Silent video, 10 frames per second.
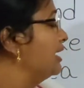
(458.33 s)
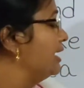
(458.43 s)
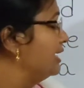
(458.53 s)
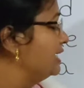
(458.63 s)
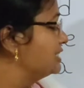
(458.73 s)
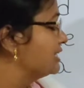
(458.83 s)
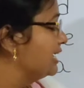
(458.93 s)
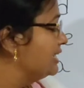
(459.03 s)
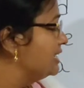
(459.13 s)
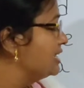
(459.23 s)
It is
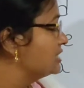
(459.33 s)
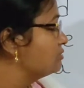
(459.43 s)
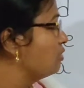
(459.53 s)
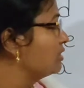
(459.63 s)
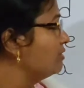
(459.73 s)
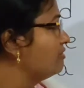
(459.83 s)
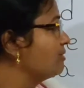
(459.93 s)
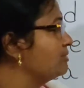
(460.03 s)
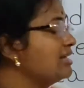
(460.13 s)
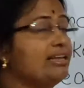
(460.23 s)
getting its water
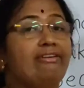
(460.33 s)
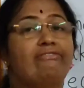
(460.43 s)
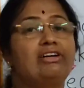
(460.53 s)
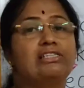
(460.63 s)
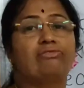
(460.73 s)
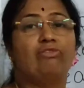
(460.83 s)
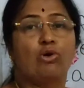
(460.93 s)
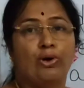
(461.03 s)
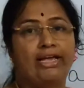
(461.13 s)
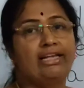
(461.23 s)
from the rivers,
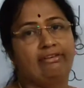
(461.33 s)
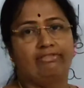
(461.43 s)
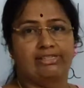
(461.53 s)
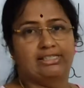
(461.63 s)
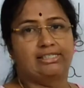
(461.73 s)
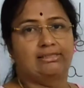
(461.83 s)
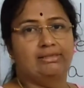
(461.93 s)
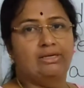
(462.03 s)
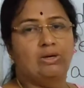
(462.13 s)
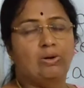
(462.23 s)
flowing
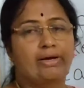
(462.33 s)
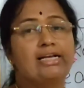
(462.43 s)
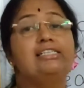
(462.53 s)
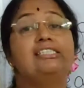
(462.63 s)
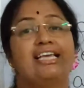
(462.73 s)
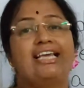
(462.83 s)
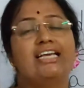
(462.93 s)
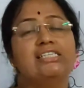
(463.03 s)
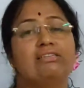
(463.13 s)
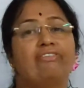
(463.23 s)
rivers. Okay,
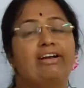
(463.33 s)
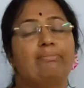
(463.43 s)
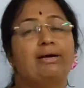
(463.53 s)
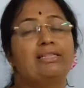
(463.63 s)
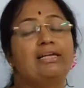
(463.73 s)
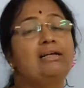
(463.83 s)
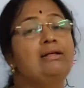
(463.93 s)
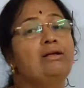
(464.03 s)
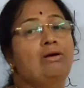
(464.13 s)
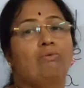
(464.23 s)
sea is fed by the
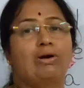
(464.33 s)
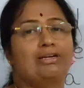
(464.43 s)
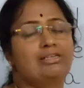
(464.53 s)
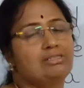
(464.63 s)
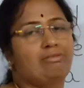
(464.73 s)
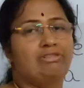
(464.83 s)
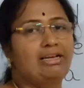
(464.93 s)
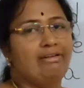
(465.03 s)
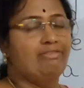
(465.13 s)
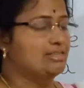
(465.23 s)
waters of the
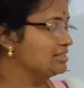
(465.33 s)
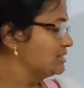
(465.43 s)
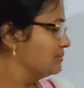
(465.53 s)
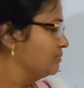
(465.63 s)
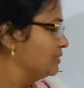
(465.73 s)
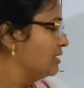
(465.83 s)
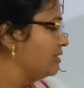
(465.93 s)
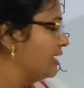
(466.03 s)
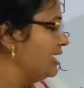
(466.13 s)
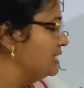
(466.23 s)
rivers.
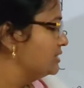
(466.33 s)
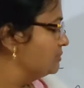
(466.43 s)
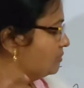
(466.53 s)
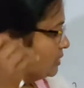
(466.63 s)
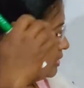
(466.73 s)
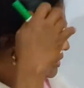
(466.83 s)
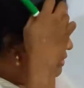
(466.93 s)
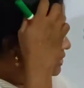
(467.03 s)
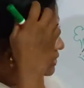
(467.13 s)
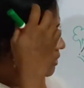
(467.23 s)
Right?
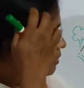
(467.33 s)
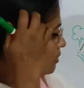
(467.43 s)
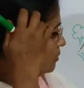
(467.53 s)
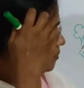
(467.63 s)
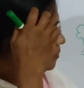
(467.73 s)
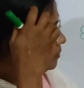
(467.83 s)
So,